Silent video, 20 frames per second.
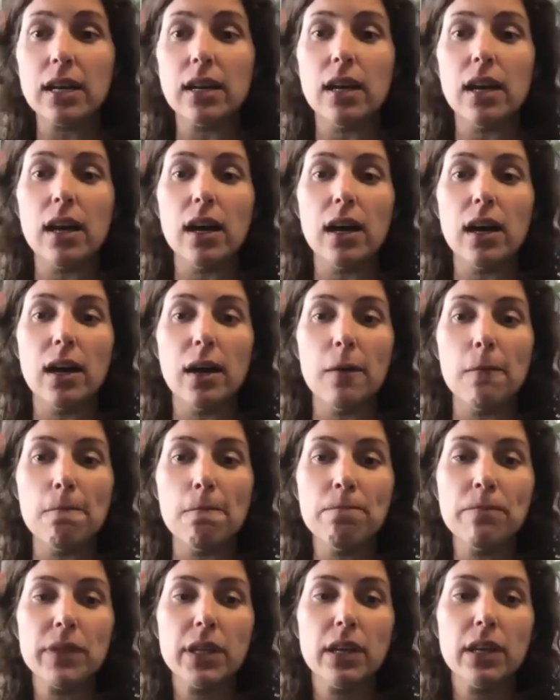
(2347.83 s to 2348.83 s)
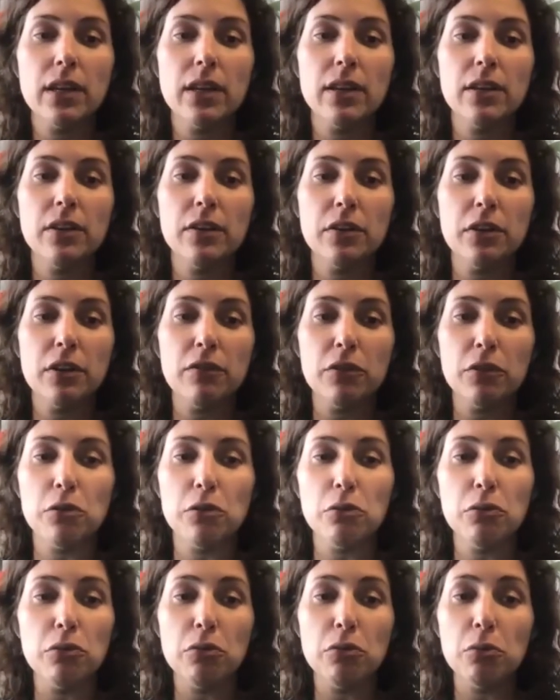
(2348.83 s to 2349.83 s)
Um, if
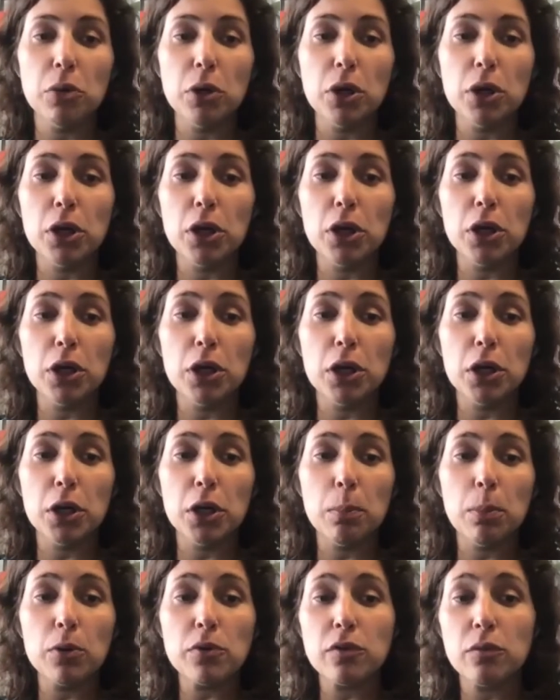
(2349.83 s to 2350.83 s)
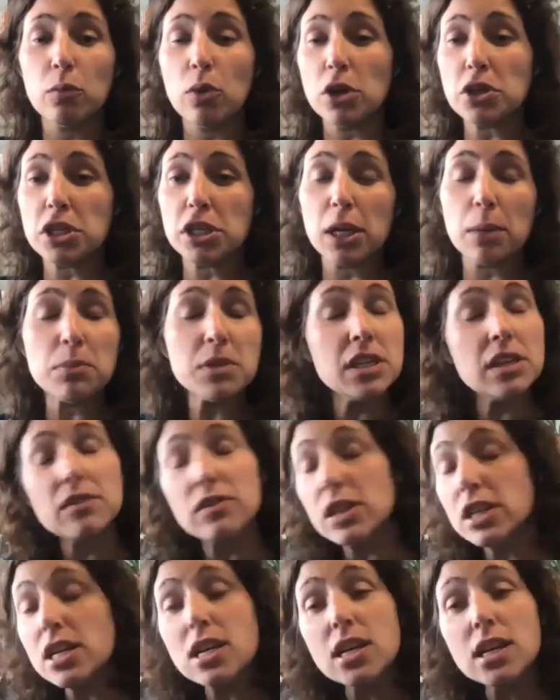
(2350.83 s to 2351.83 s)
you were a person watching M T
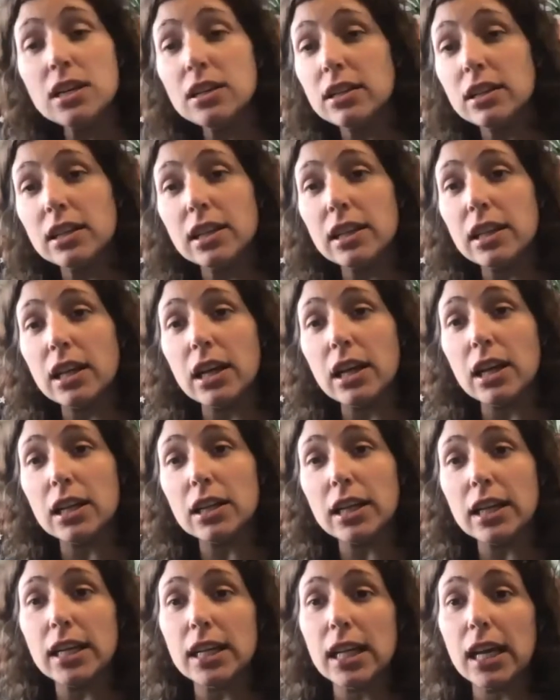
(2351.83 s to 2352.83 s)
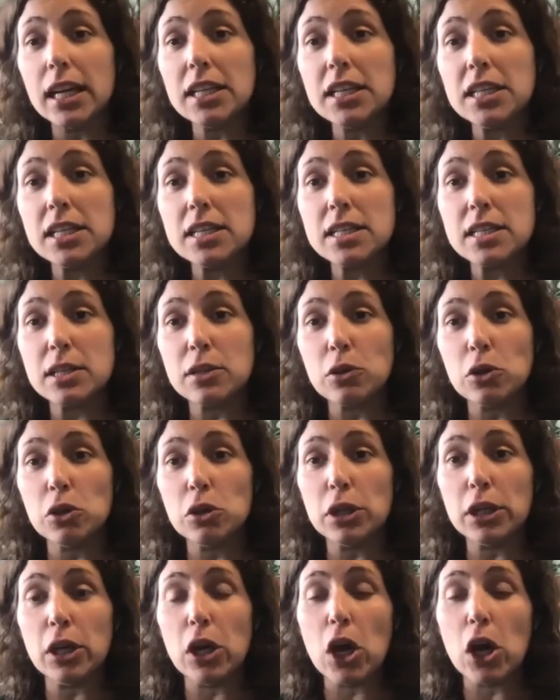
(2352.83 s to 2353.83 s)
V in the late nineties and
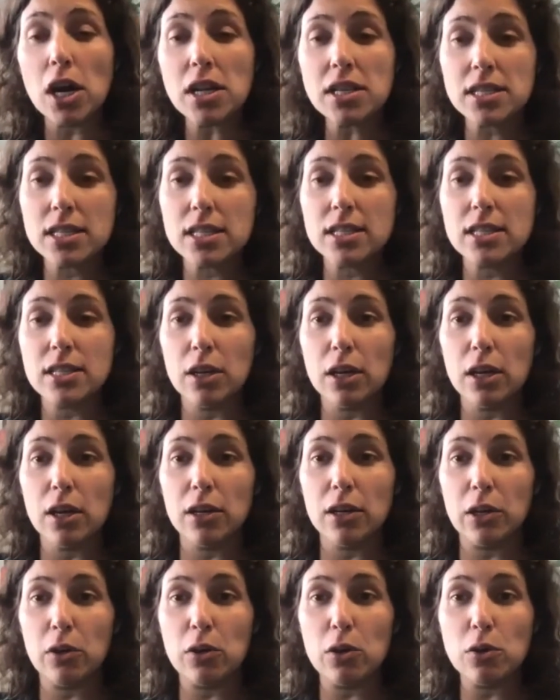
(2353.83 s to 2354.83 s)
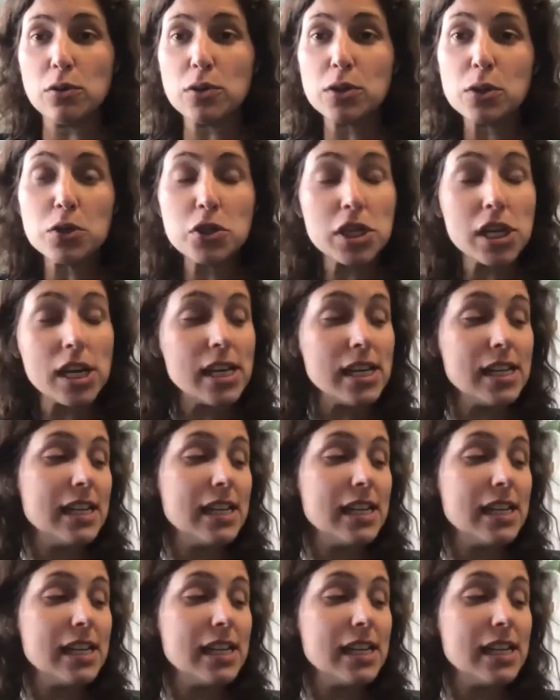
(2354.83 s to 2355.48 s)
early aughts, uh, you know, oh, Suchin.